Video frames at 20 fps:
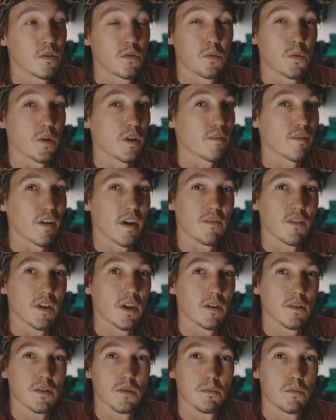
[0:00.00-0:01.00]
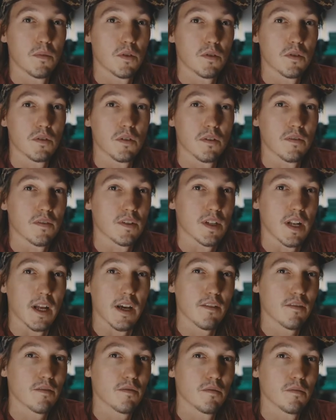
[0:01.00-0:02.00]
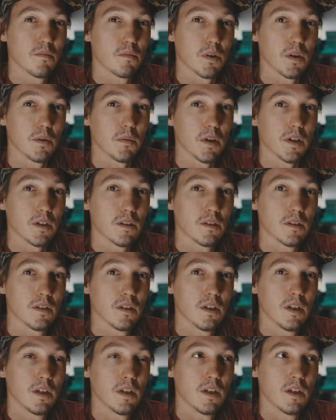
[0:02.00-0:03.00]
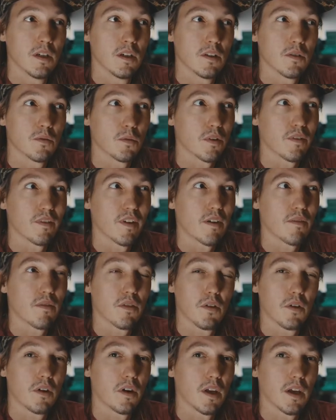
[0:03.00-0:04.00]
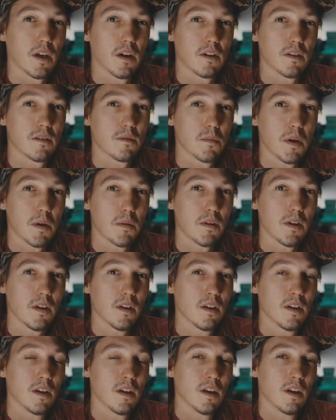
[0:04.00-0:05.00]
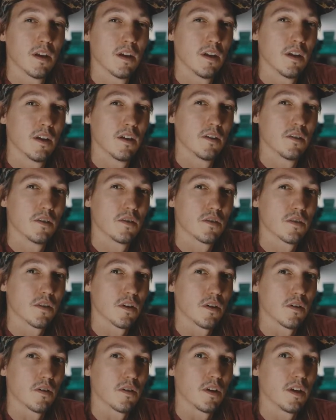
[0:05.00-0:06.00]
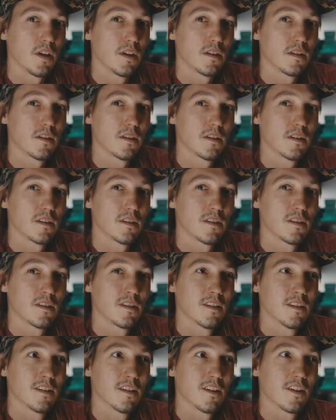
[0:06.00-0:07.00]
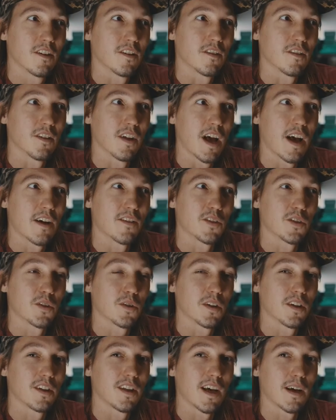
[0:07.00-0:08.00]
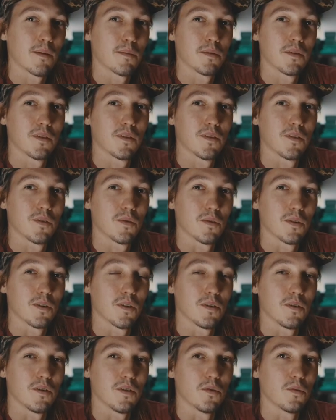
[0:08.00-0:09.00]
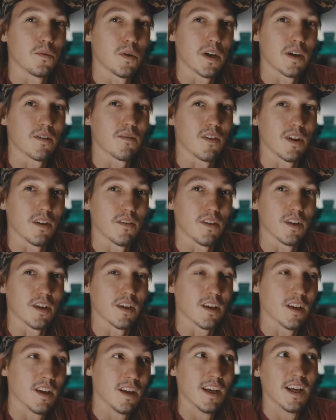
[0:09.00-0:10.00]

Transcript: 25 years, most of his life, pretty much. 25, 30 years, maybe. So he's, you know, having to adapt to a new way of living,